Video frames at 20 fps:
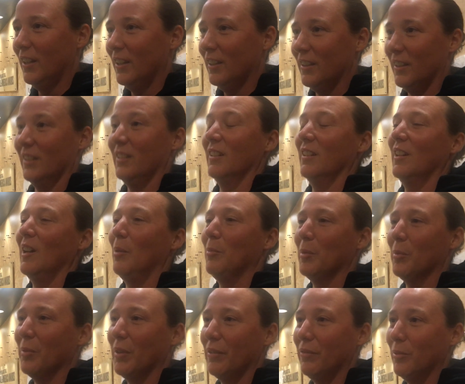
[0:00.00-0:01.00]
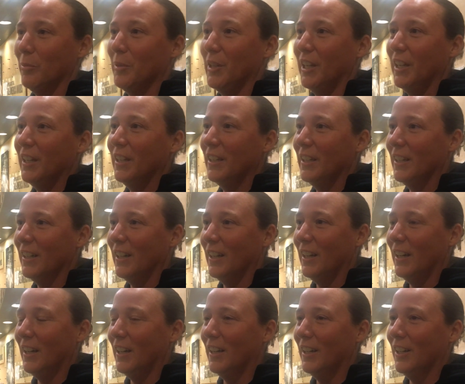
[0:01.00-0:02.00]
that didn't come to play for me,
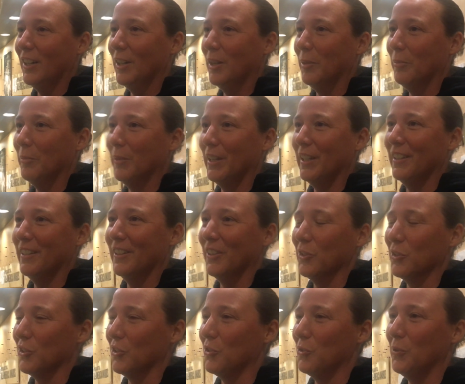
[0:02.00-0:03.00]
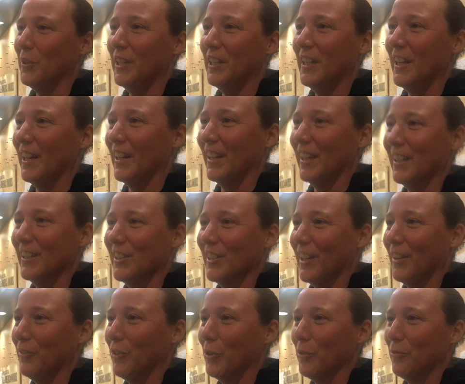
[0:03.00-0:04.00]
um, and those are two Indiana kids that
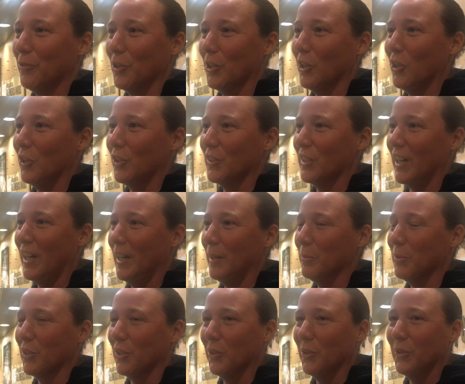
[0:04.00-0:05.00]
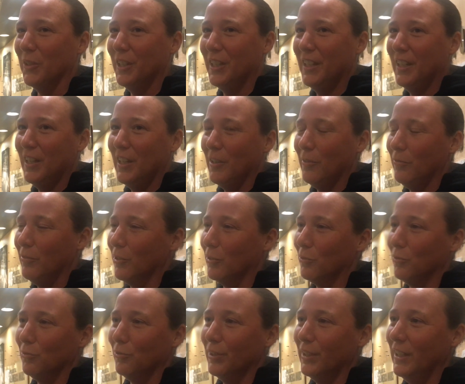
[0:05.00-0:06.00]
I've known for a long time, so feel
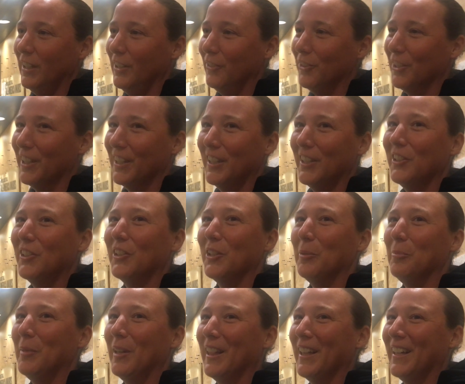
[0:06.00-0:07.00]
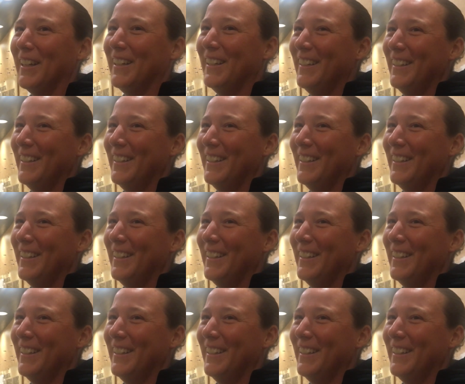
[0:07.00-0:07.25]
really, really you good, Mila.